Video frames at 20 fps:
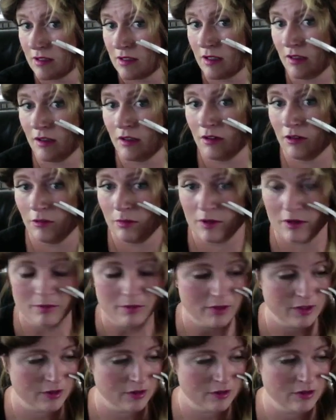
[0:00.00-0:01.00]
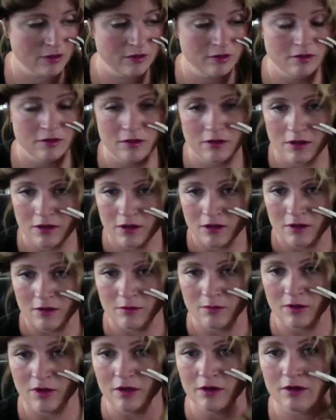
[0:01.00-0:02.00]
It's a little bit bigger,
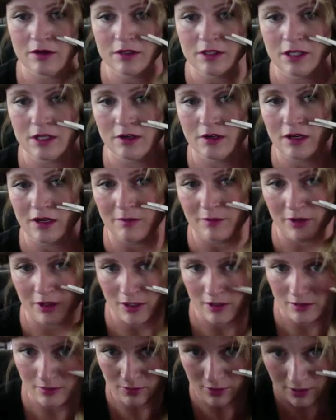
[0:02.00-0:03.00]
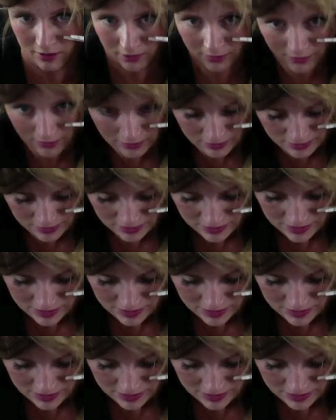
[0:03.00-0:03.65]
but you're going to take your applicator bottle